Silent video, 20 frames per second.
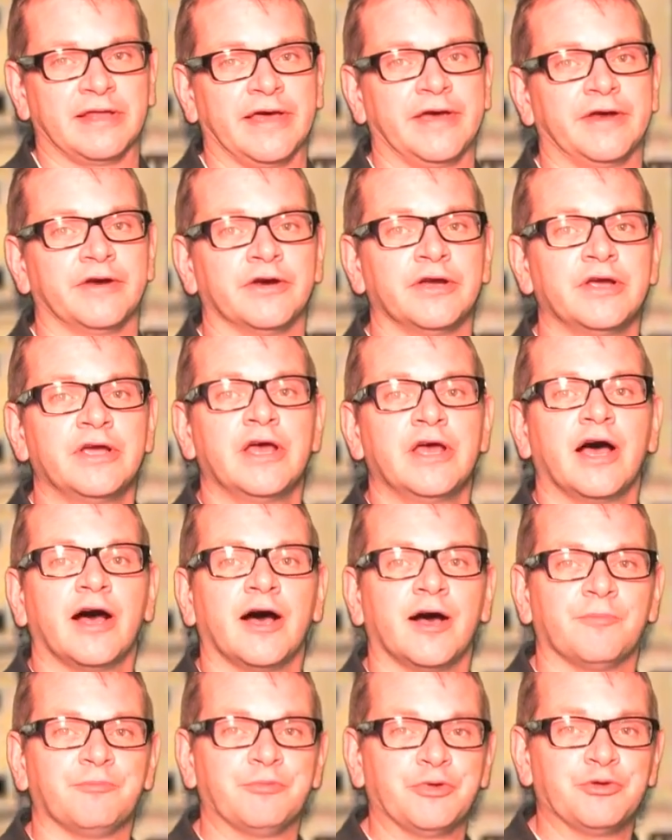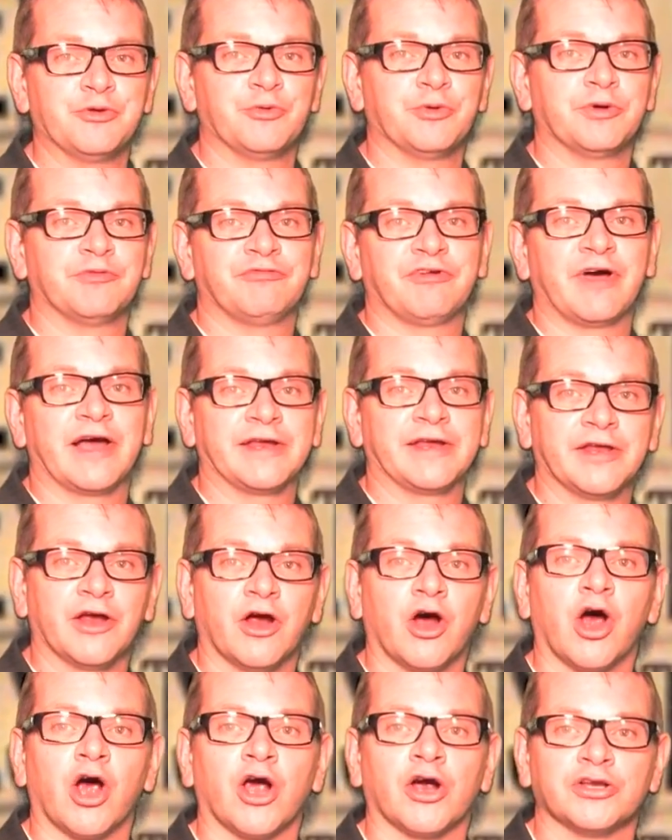later, you would find it
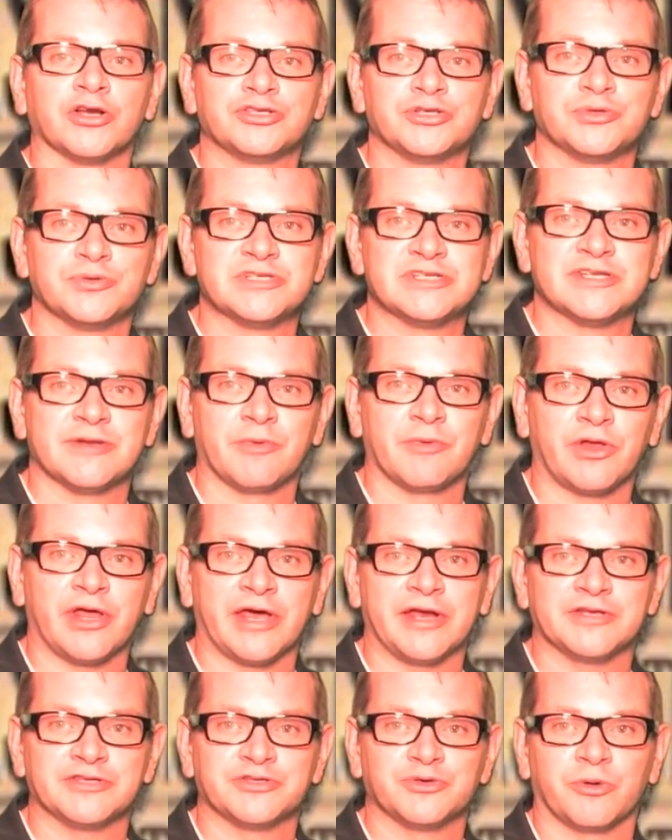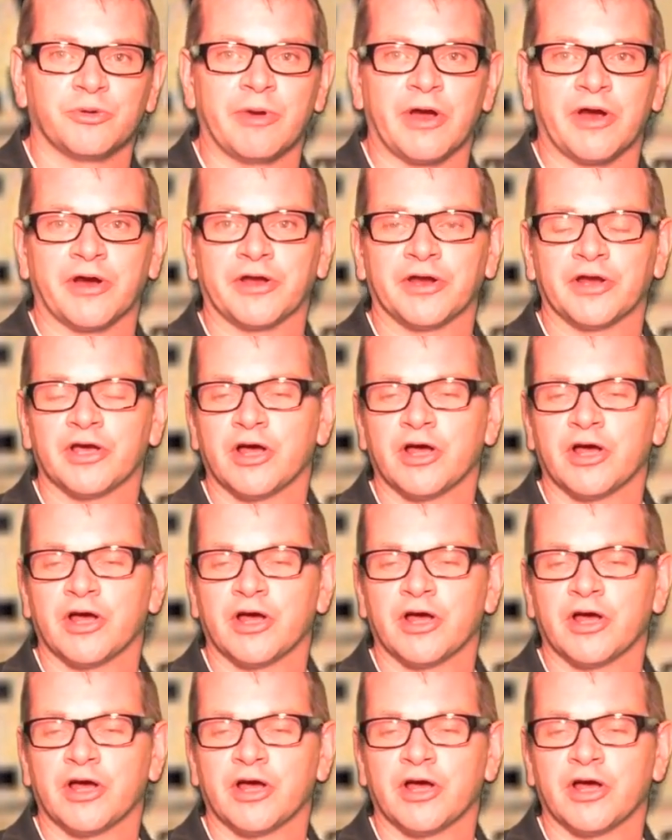hard to assimilate into American